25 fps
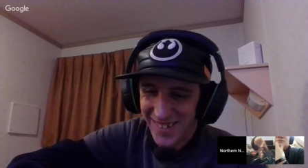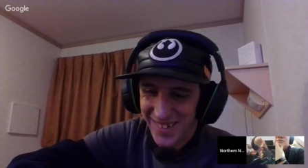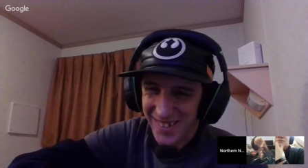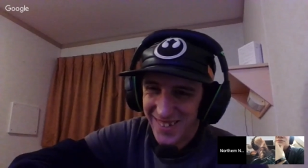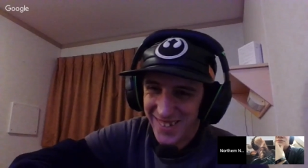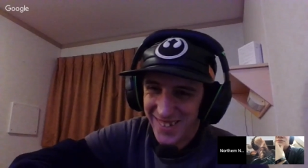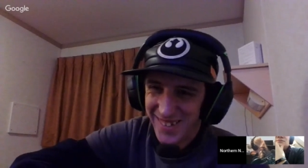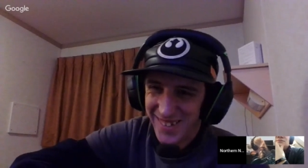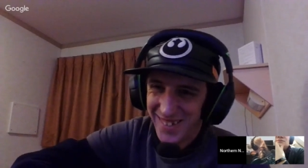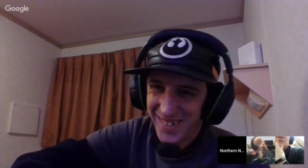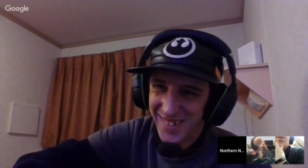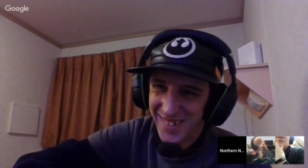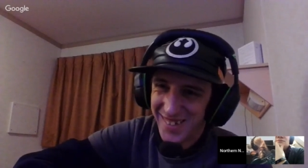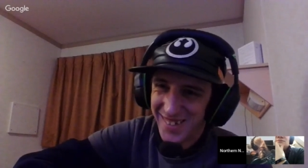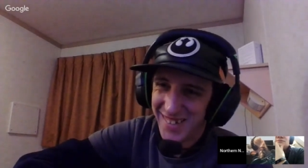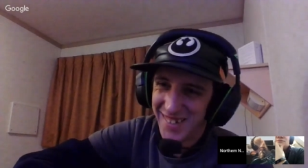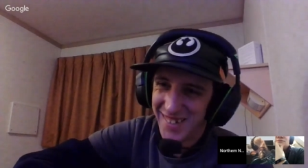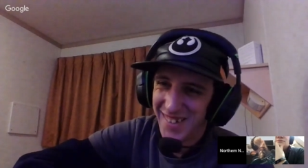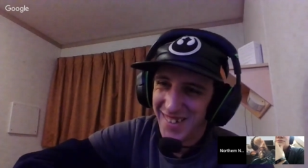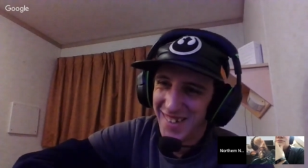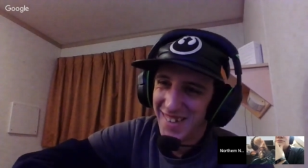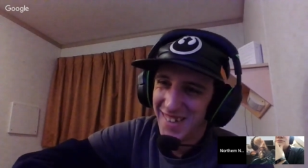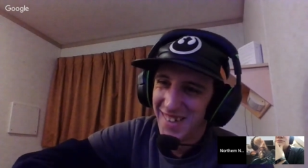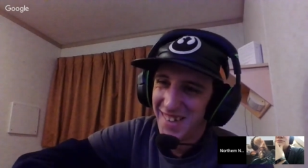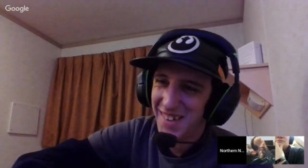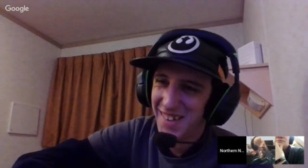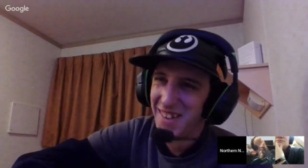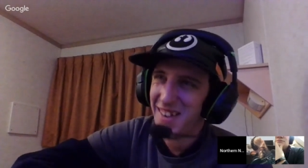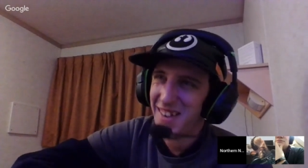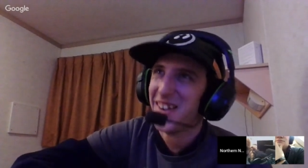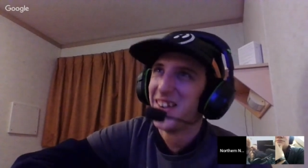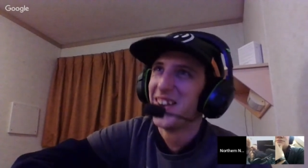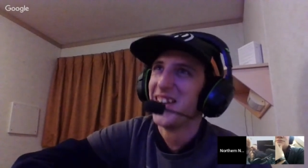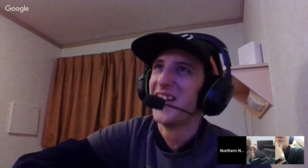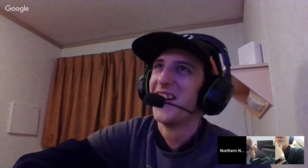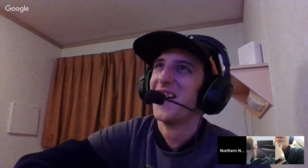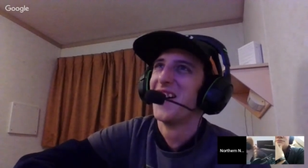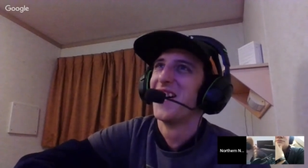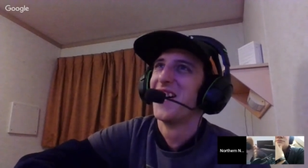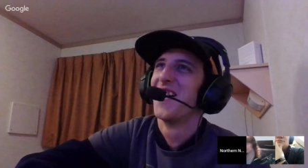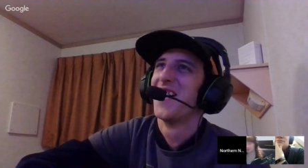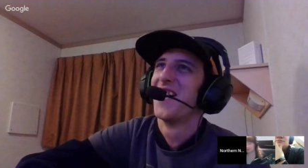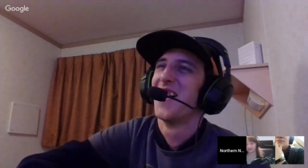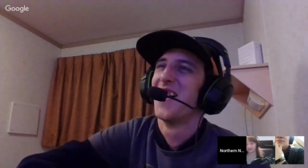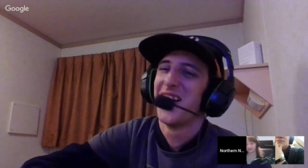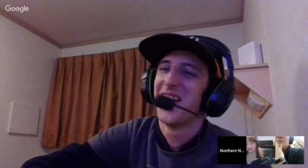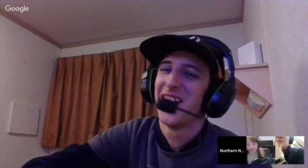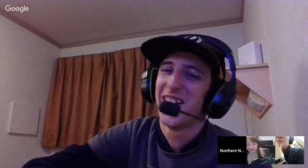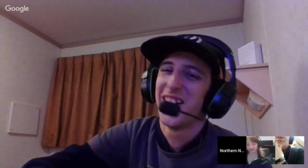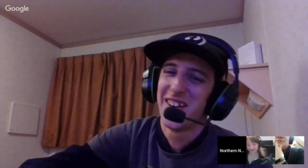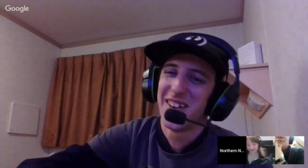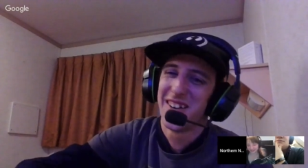are. We have like